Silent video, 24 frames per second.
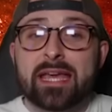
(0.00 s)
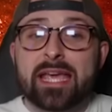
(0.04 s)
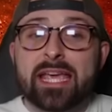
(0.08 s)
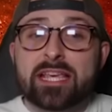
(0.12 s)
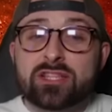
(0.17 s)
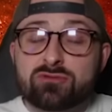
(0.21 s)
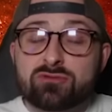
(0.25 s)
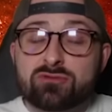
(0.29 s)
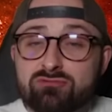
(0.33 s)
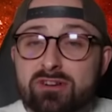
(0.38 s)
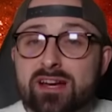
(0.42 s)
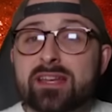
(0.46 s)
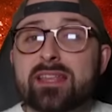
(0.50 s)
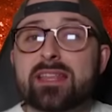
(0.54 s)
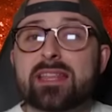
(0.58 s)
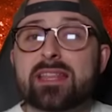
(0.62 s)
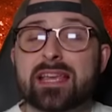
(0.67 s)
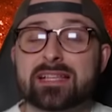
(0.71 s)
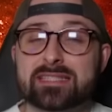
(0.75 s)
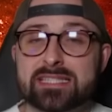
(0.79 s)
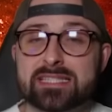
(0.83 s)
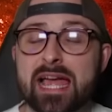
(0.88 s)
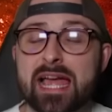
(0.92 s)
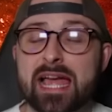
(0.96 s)
It's really
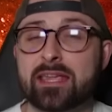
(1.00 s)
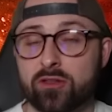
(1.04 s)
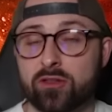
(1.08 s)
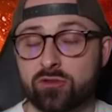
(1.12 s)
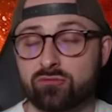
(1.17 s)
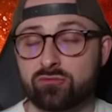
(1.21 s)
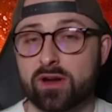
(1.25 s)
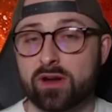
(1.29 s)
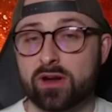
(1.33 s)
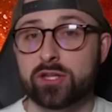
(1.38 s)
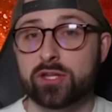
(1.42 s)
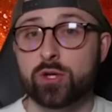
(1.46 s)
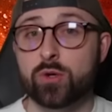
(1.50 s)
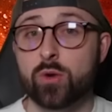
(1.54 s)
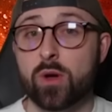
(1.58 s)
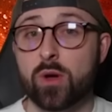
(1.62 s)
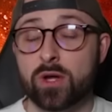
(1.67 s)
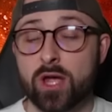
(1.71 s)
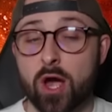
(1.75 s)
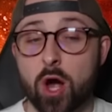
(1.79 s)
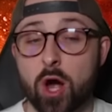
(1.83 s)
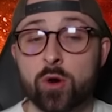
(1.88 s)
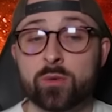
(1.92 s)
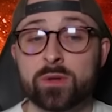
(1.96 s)
the attacking threat that you
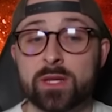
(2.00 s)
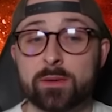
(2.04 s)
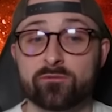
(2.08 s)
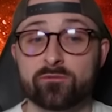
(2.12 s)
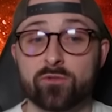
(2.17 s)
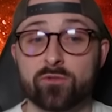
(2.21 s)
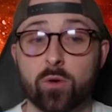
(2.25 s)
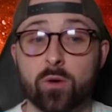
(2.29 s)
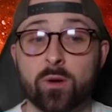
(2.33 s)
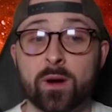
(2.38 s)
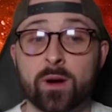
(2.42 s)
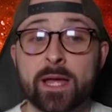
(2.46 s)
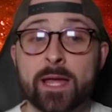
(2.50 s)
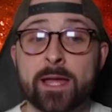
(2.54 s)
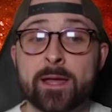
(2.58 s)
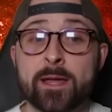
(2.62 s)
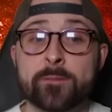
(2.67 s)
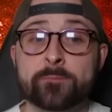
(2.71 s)
own him for.